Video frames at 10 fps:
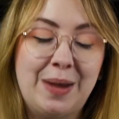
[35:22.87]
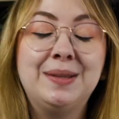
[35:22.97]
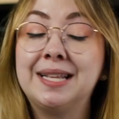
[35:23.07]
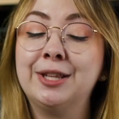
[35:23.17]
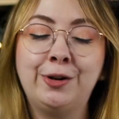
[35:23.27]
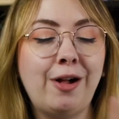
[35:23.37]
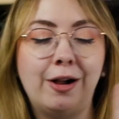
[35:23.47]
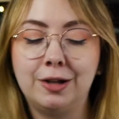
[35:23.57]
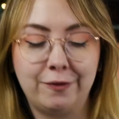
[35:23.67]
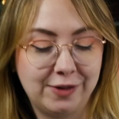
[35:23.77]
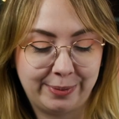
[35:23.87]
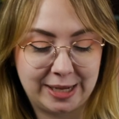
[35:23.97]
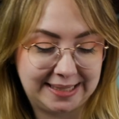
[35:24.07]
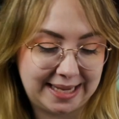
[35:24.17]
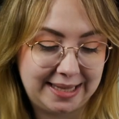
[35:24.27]
It was a little all over the
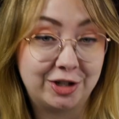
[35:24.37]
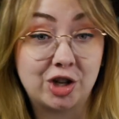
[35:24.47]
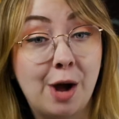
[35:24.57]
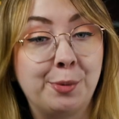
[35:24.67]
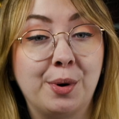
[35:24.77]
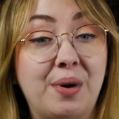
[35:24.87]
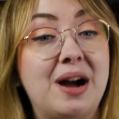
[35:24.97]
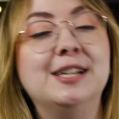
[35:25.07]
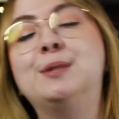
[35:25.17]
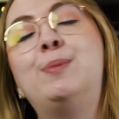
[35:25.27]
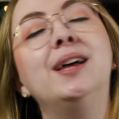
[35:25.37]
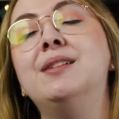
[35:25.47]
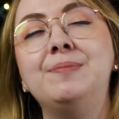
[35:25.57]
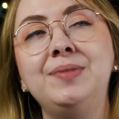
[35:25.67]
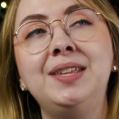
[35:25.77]
place, I think, genre-wise, but
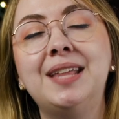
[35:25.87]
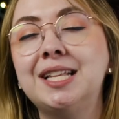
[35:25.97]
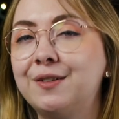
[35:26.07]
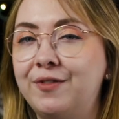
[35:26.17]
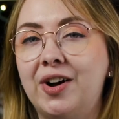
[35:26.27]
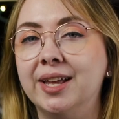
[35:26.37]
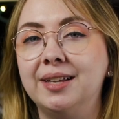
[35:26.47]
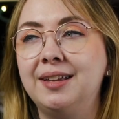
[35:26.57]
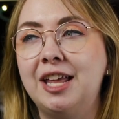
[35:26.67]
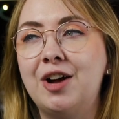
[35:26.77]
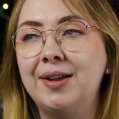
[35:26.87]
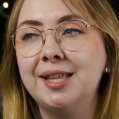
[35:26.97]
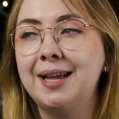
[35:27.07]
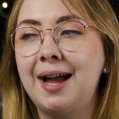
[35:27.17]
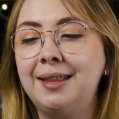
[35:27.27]
that's fun. You know,
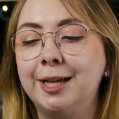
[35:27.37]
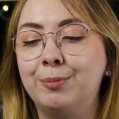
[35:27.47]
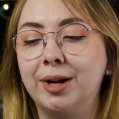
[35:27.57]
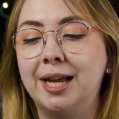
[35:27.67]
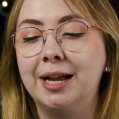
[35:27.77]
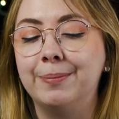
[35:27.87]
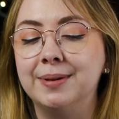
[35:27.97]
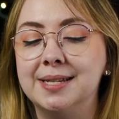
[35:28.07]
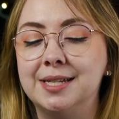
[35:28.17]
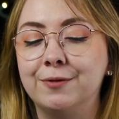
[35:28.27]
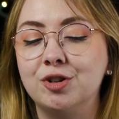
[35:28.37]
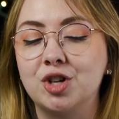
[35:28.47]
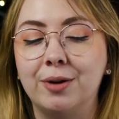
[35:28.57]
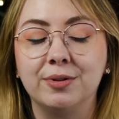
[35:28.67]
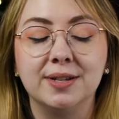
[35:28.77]
I like breaking up into different
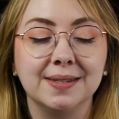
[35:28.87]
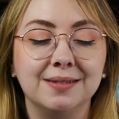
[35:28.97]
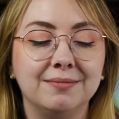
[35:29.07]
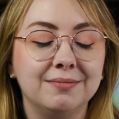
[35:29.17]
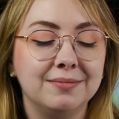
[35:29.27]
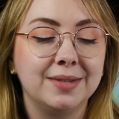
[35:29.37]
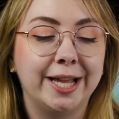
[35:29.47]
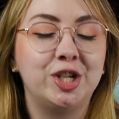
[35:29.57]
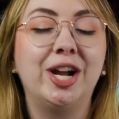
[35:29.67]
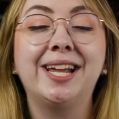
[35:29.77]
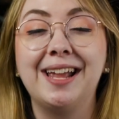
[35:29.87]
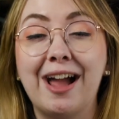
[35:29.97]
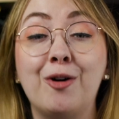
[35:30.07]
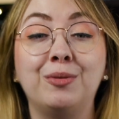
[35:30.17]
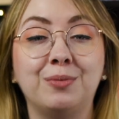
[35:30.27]
genres and checking
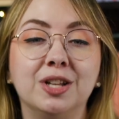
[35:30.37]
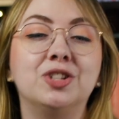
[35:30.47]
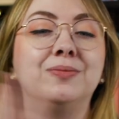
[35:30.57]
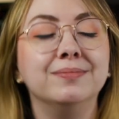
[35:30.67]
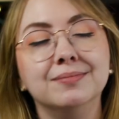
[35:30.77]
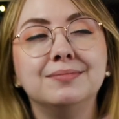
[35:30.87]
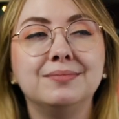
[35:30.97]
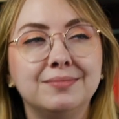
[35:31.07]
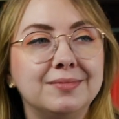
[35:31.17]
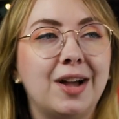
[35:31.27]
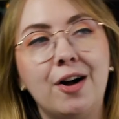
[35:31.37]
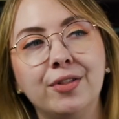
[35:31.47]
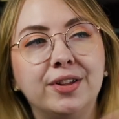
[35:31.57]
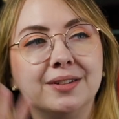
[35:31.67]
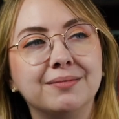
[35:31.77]
out what all
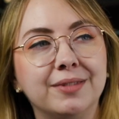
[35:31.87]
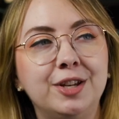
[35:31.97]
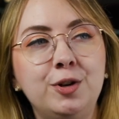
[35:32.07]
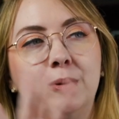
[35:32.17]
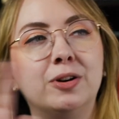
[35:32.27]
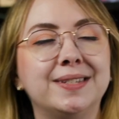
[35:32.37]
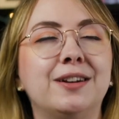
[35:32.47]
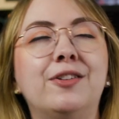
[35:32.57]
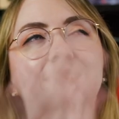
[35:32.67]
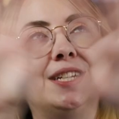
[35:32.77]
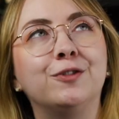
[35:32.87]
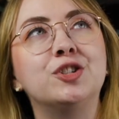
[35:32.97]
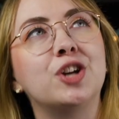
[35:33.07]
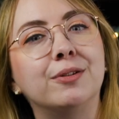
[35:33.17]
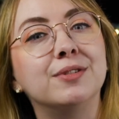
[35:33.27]
the new books and all these
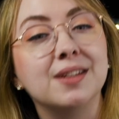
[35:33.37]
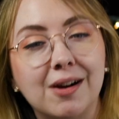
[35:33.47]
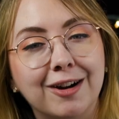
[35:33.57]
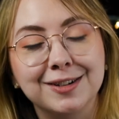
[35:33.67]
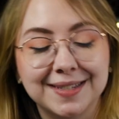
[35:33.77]
different genres are.